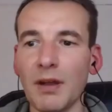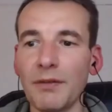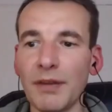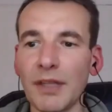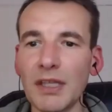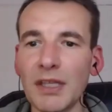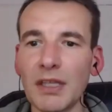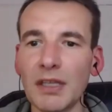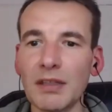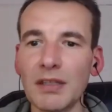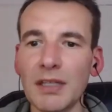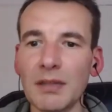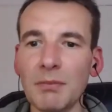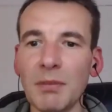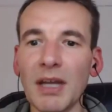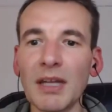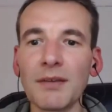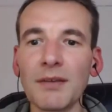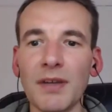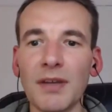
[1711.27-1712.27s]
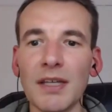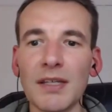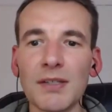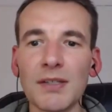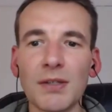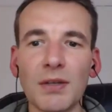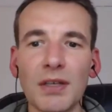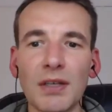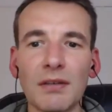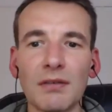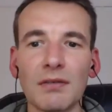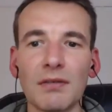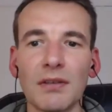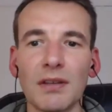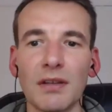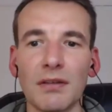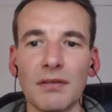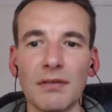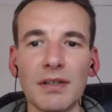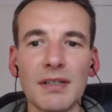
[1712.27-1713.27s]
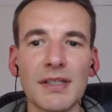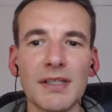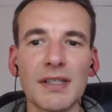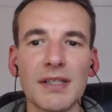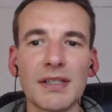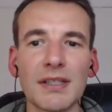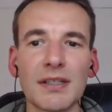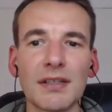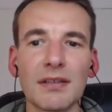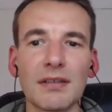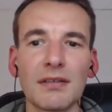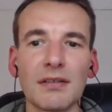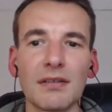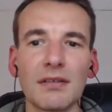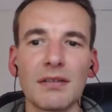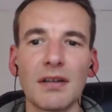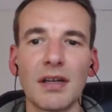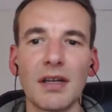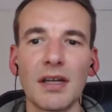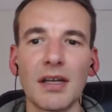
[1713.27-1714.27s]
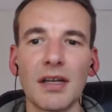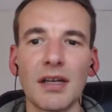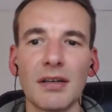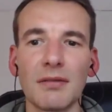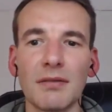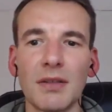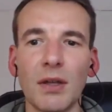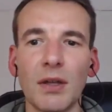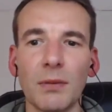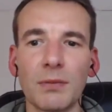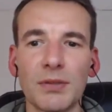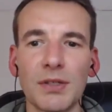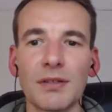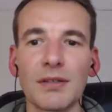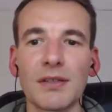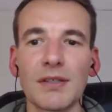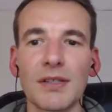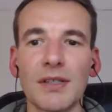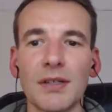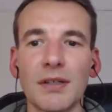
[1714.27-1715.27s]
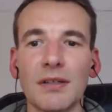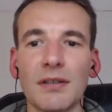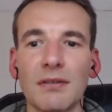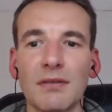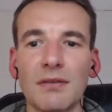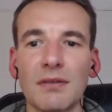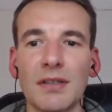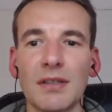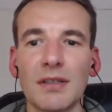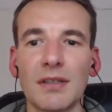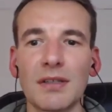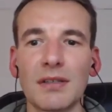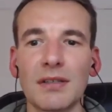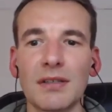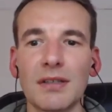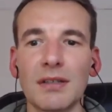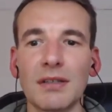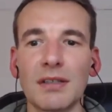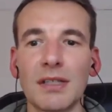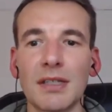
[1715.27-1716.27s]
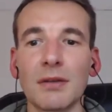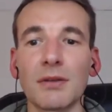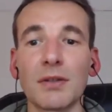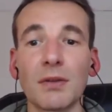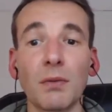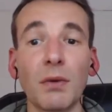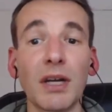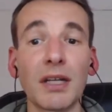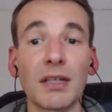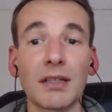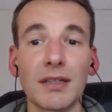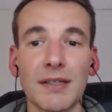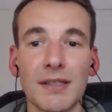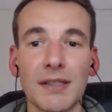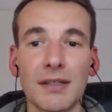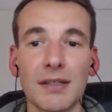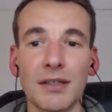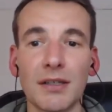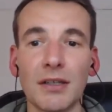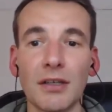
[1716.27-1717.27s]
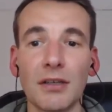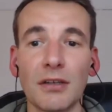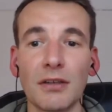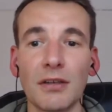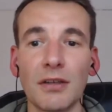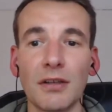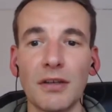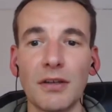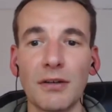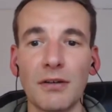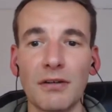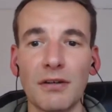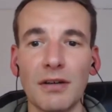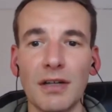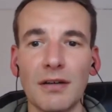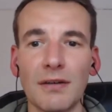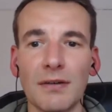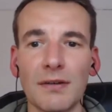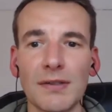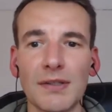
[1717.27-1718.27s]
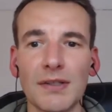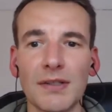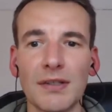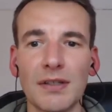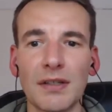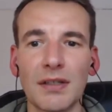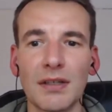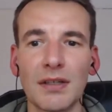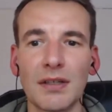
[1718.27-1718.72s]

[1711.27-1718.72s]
I think in the manifest, you, there is uh, the option to to, to whitelist the, the U R Ls.